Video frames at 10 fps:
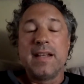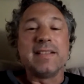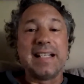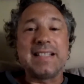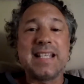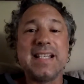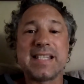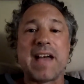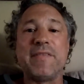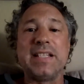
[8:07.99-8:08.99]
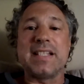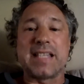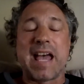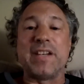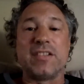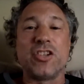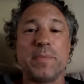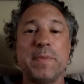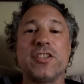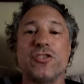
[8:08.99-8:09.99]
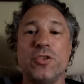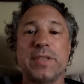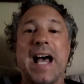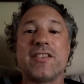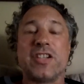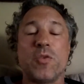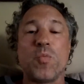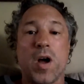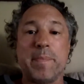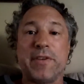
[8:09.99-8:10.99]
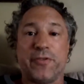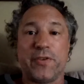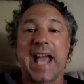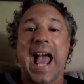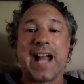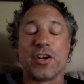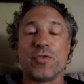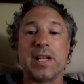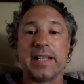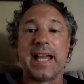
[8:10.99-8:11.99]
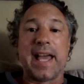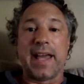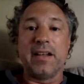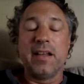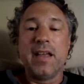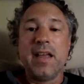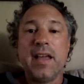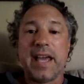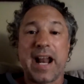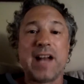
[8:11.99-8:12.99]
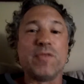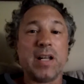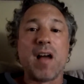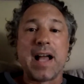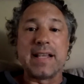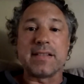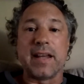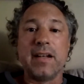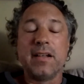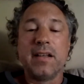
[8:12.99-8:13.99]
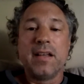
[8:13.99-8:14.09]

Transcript: 1977, it took me to 2001 before the anger really hit. And I realized it.